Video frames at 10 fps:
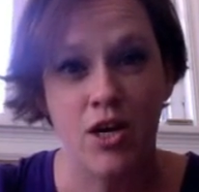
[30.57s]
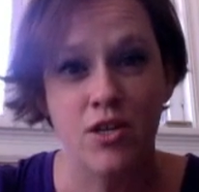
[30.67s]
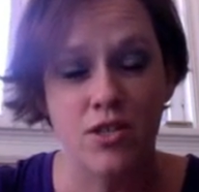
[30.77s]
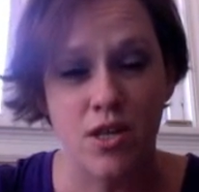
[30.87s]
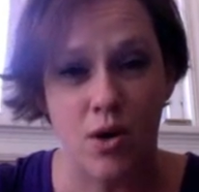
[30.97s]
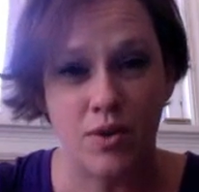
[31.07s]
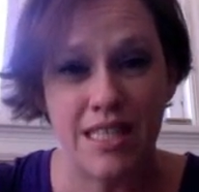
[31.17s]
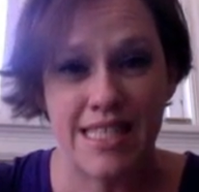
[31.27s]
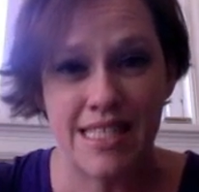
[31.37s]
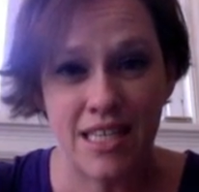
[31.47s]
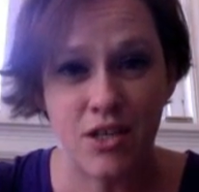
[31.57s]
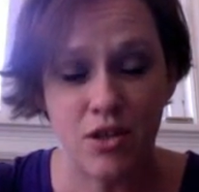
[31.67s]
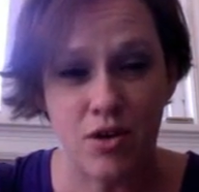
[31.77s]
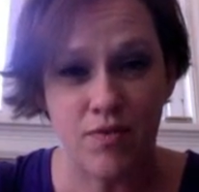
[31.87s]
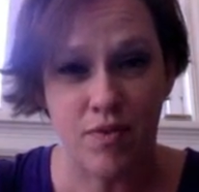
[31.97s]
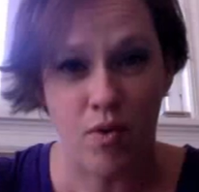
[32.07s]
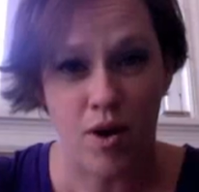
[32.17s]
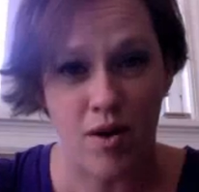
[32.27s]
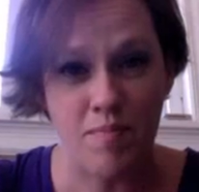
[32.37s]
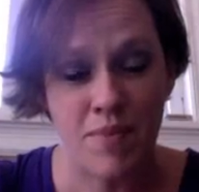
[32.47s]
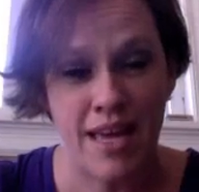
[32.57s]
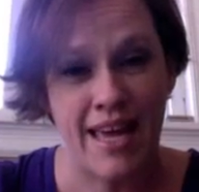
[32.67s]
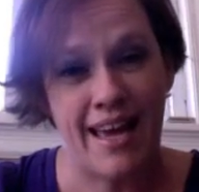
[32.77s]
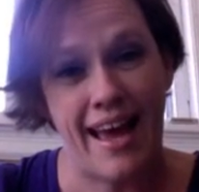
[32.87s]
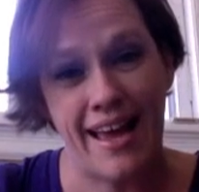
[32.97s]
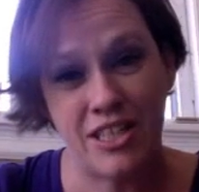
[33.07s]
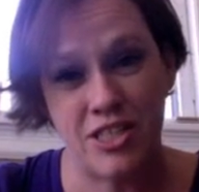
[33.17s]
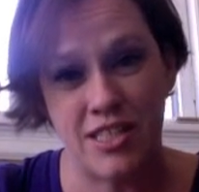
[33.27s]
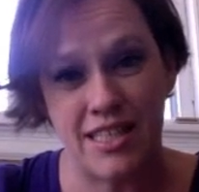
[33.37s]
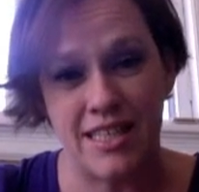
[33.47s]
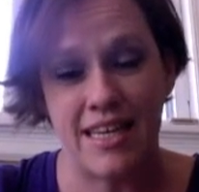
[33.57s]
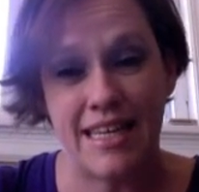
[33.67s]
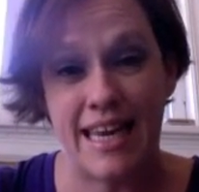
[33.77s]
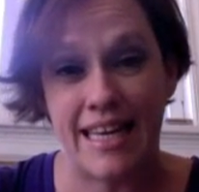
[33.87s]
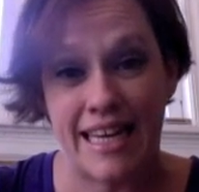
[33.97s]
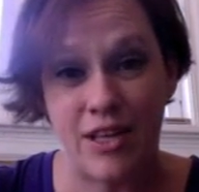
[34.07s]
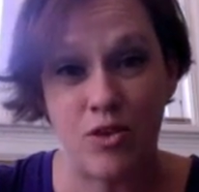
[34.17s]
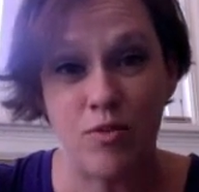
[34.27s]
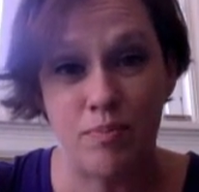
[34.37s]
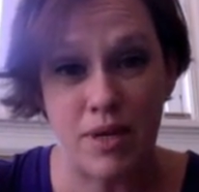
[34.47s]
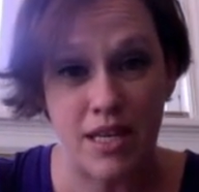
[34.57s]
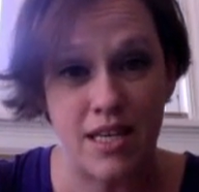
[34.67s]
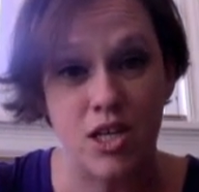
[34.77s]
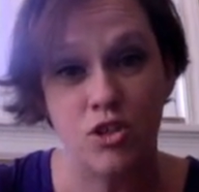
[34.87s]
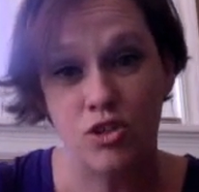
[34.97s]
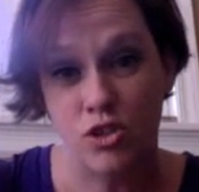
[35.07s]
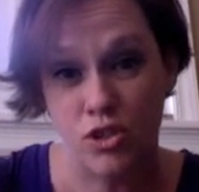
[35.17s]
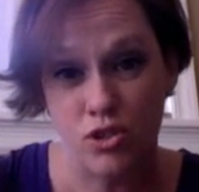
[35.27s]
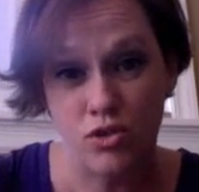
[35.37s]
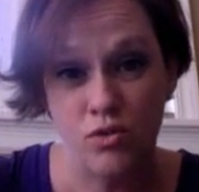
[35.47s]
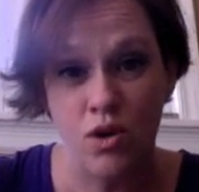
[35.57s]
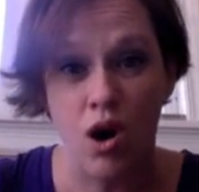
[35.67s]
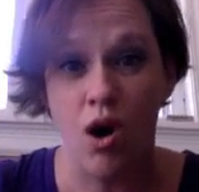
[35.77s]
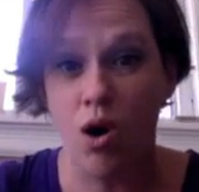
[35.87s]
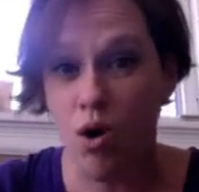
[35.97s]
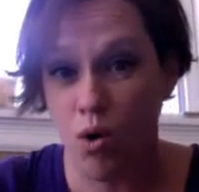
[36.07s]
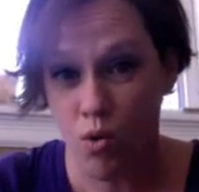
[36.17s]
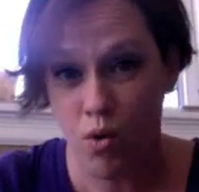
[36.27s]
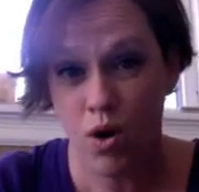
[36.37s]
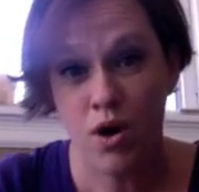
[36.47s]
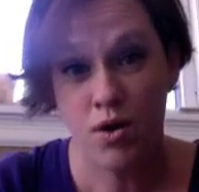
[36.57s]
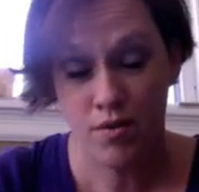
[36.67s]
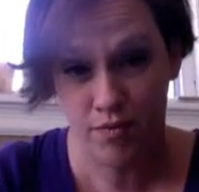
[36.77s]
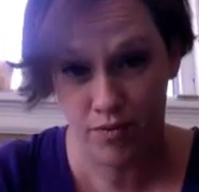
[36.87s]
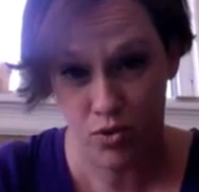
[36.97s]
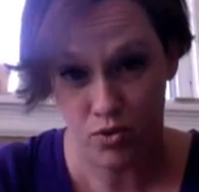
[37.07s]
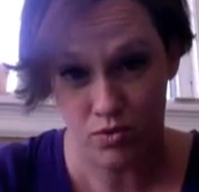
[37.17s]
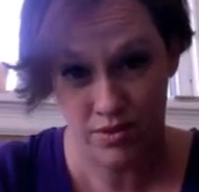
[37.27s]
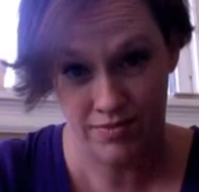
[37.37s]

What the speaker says: So the singular form actually can either be tu or vous.